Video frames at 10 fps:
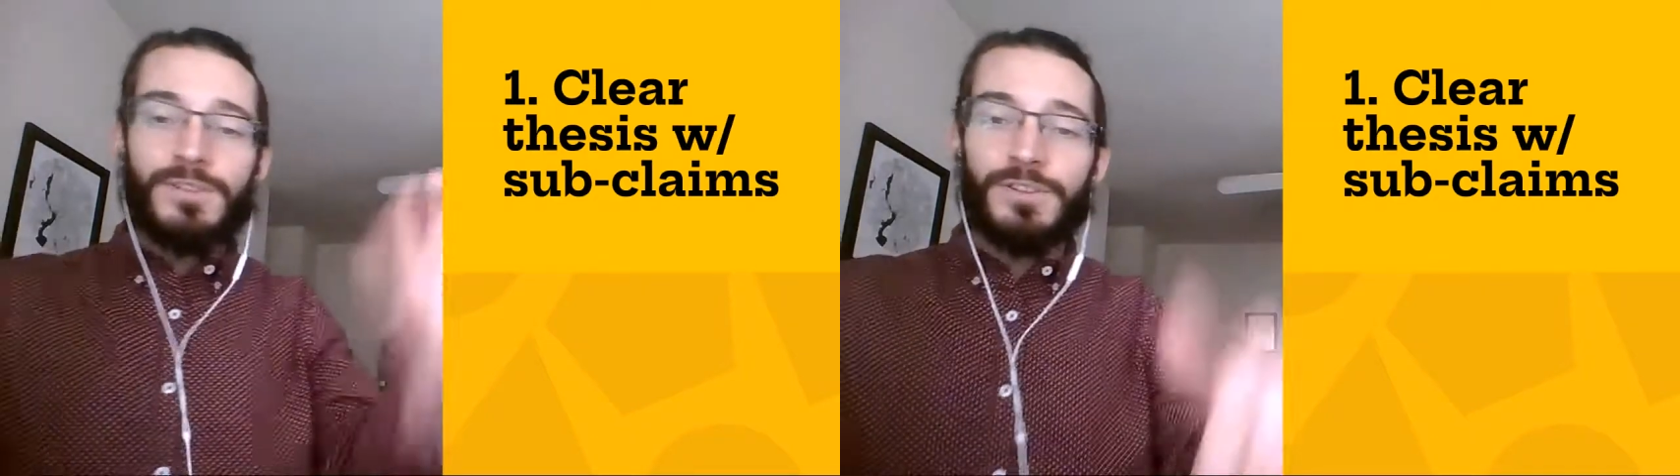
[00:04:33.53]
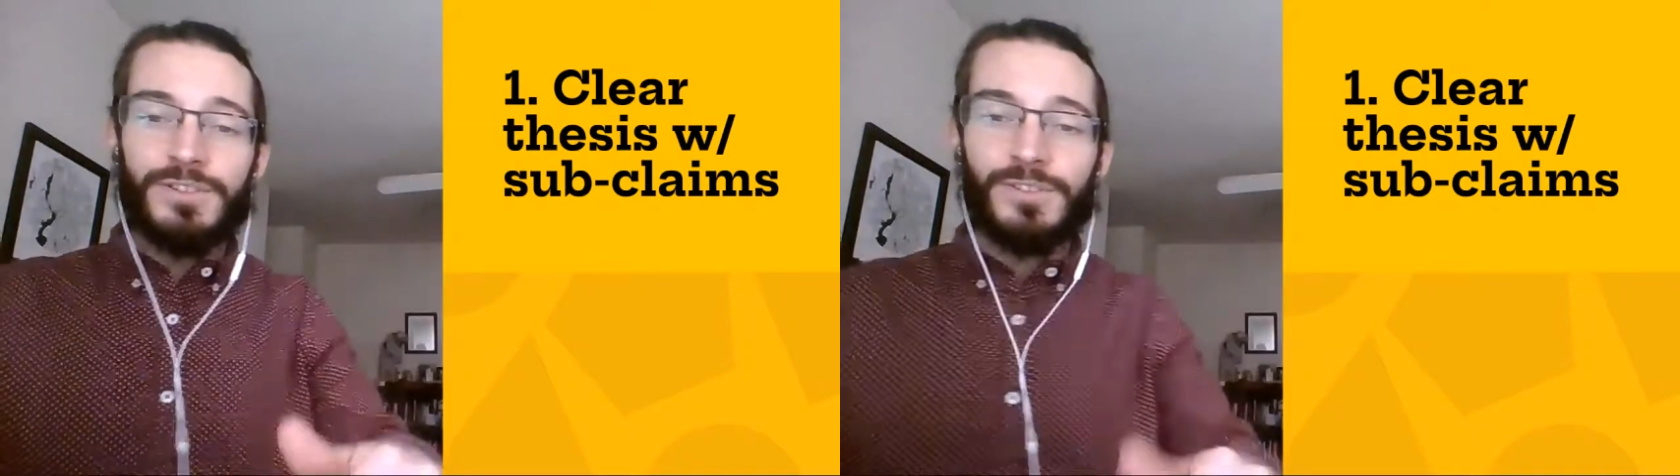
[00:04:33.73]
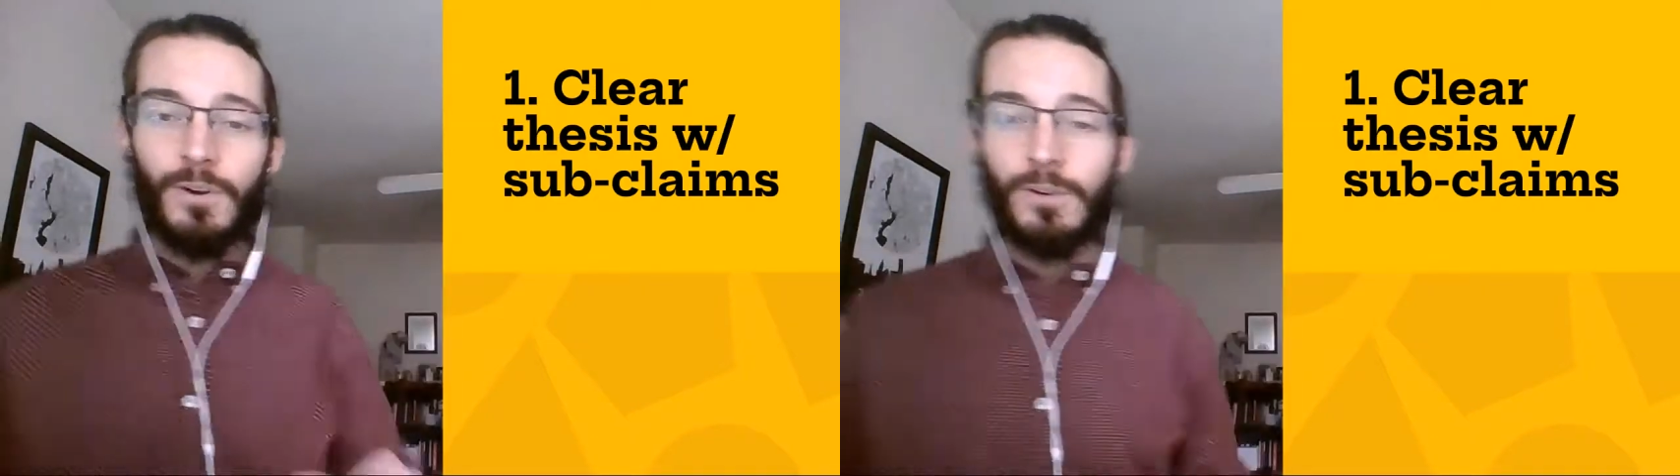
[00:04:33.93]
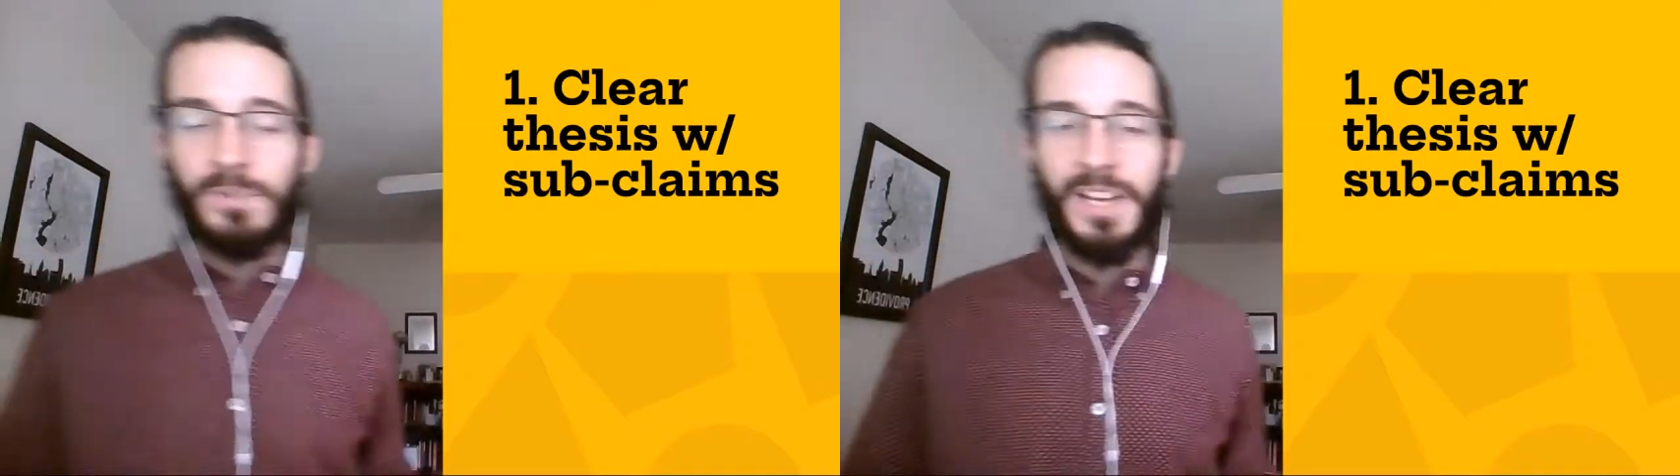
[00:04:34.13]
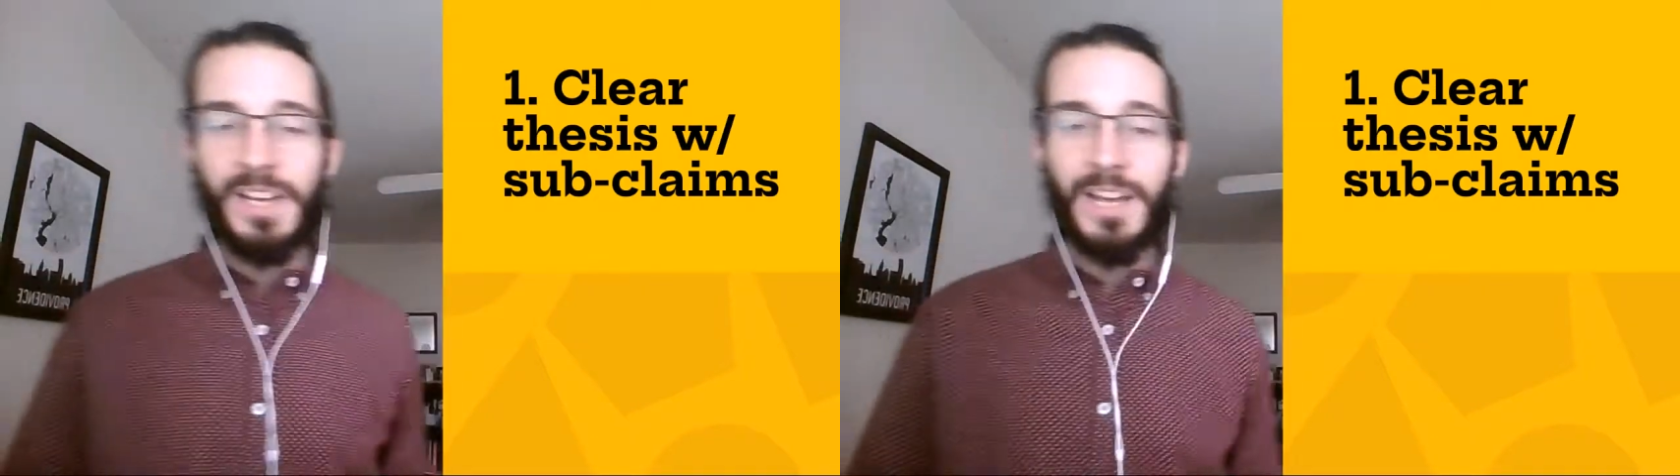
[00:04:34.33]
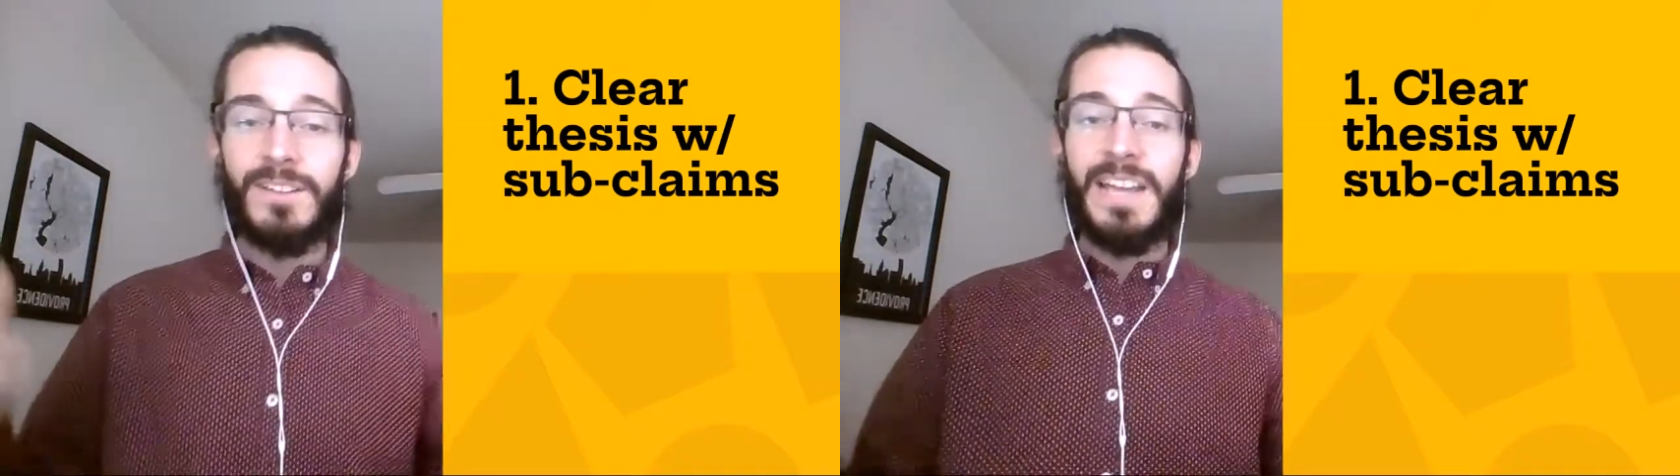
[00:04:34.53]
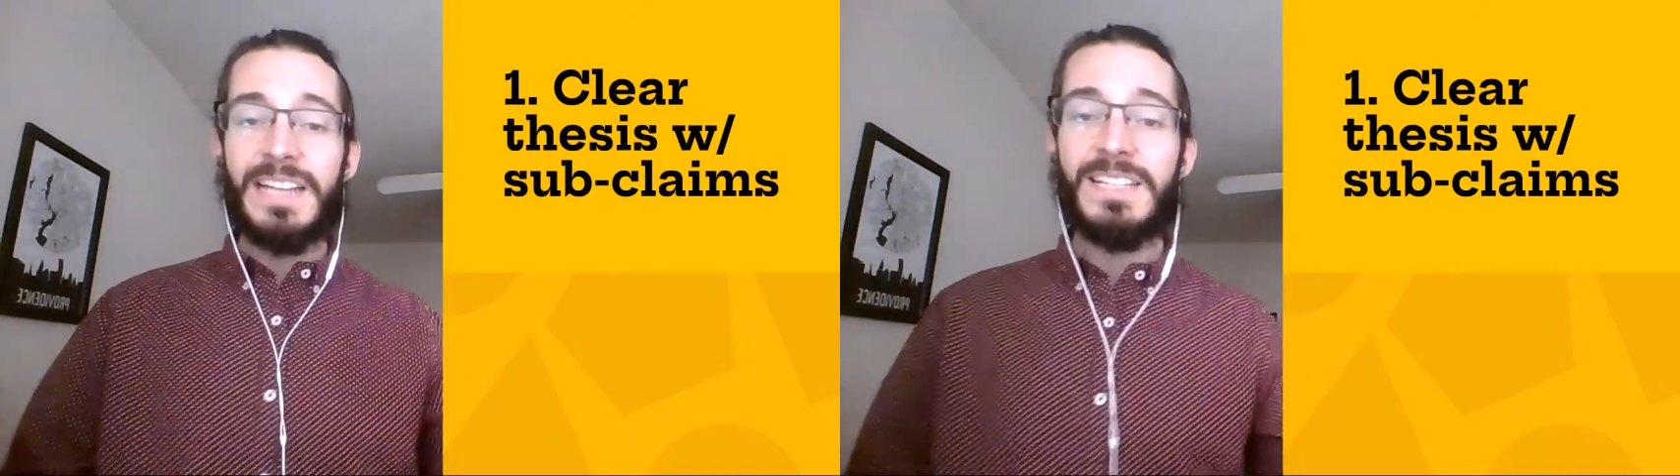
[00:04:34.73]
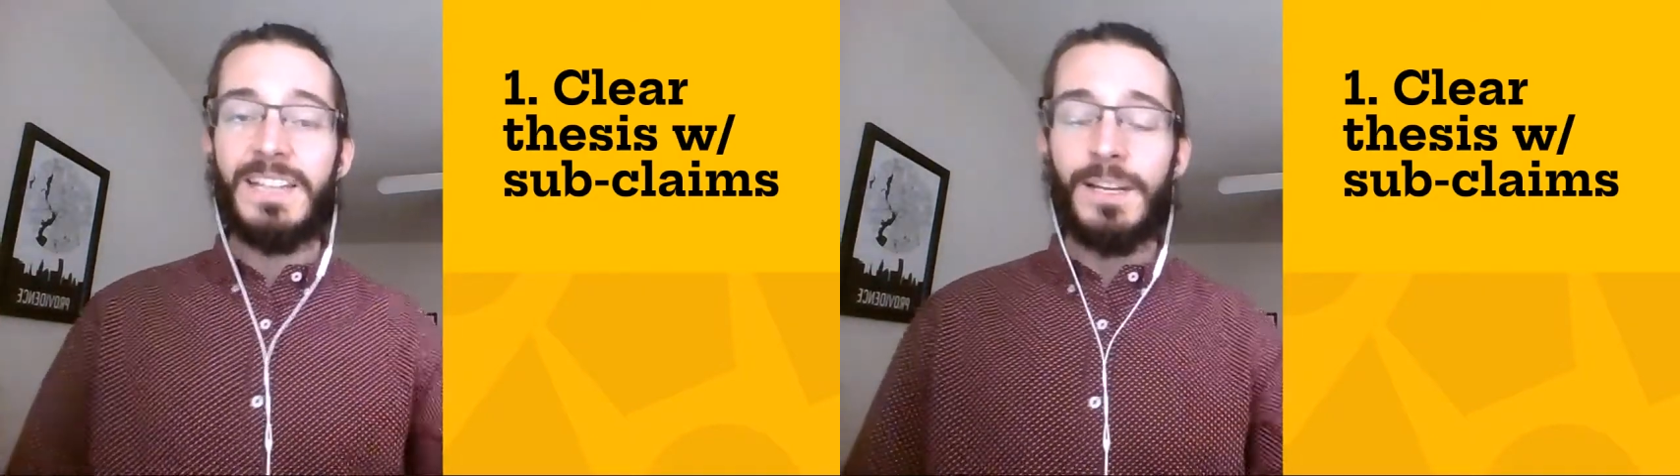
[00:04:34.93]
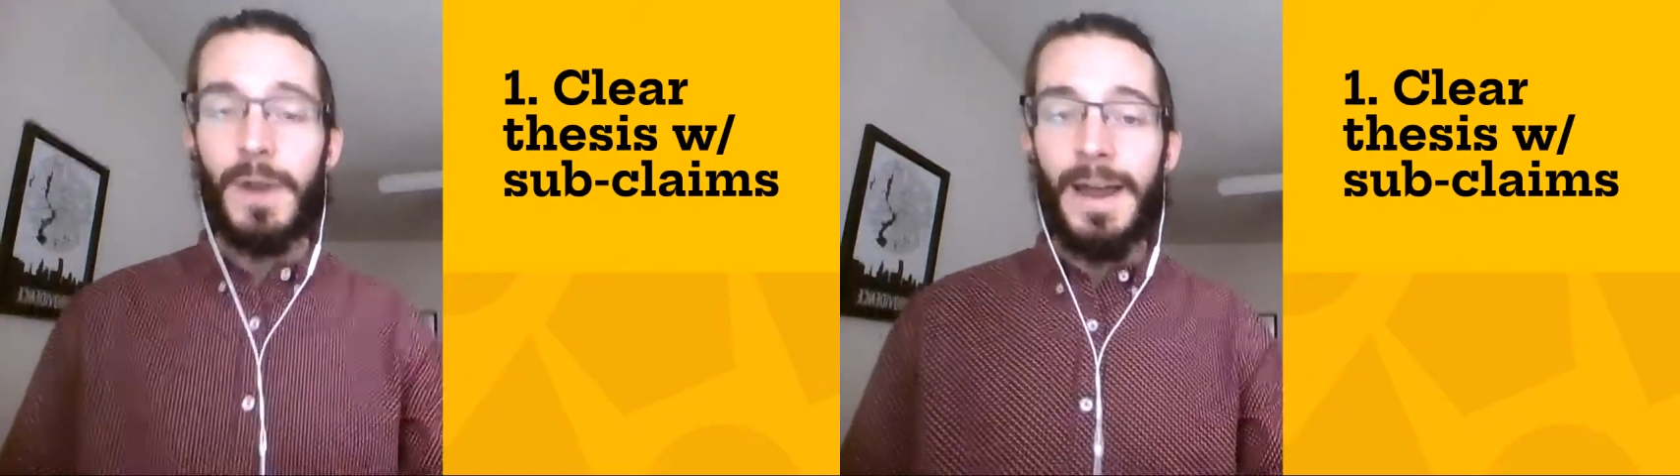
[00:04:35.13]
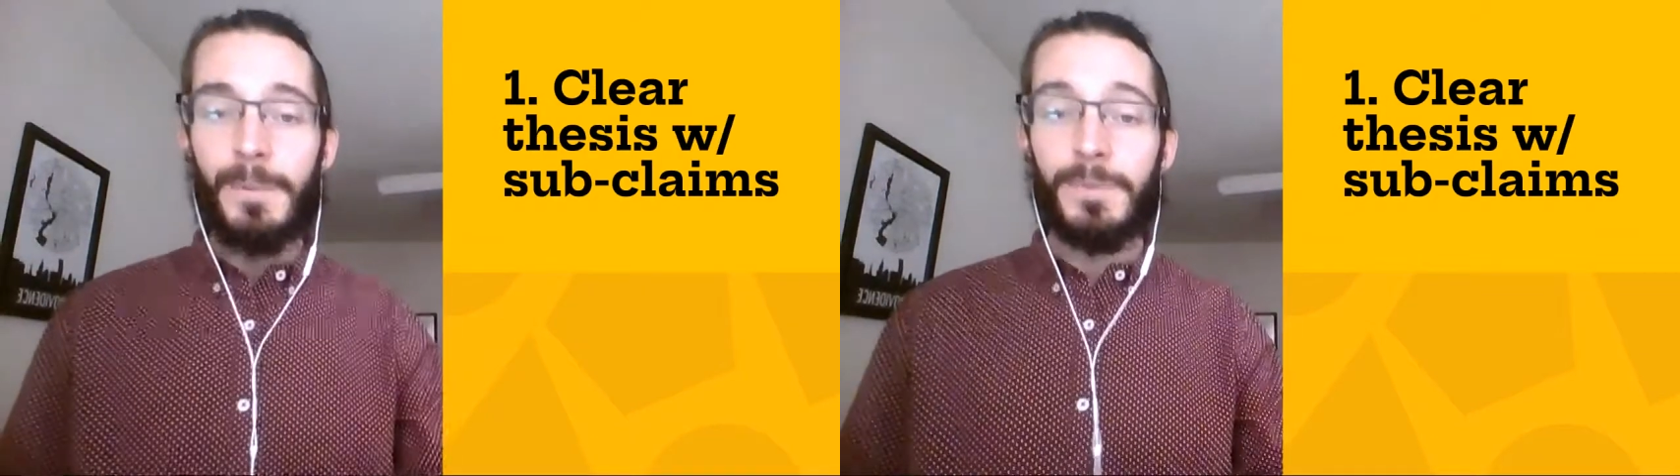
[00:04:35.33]
you're just throwing them together and seeing
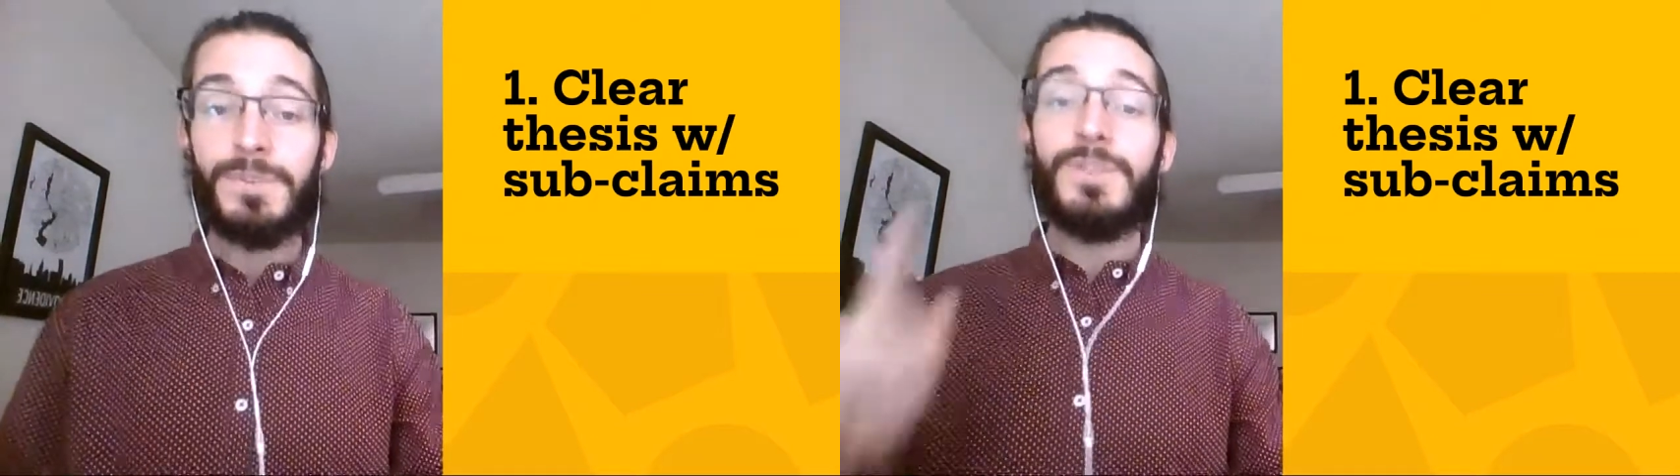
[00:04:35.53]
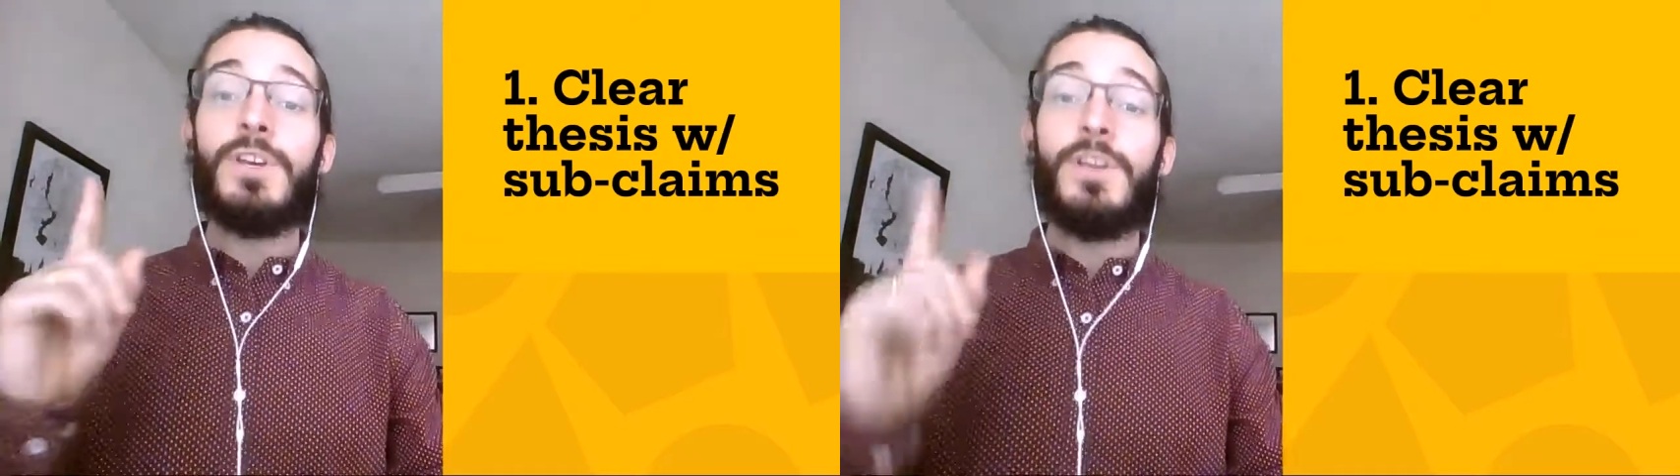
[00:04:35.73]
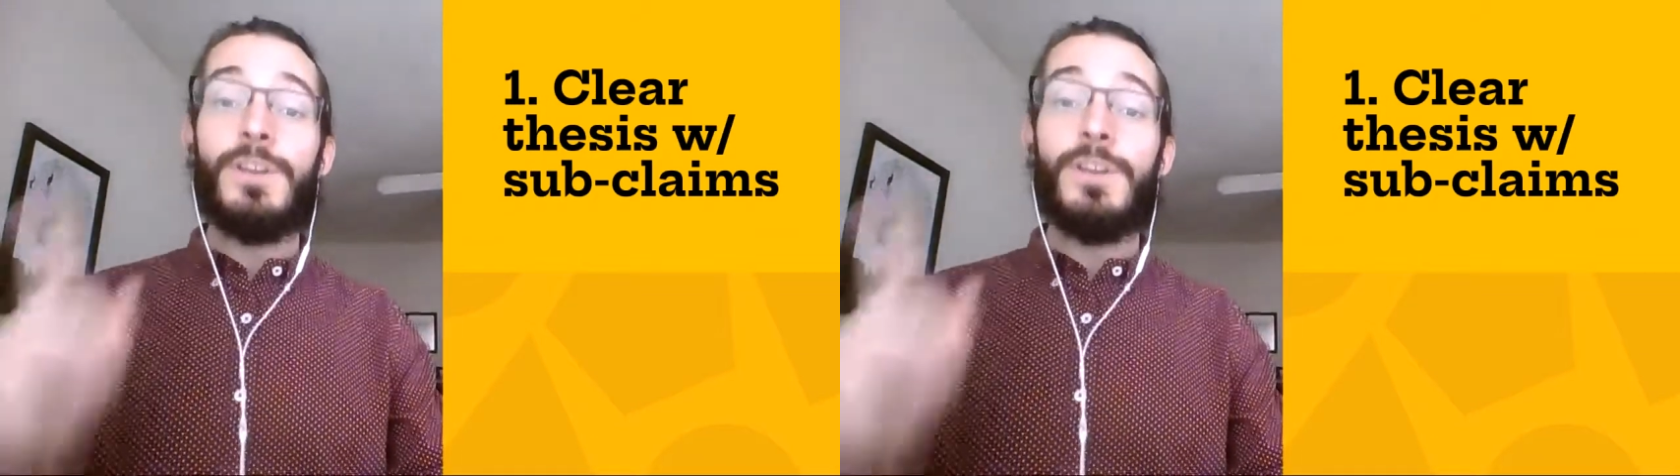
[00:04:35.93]
what happens.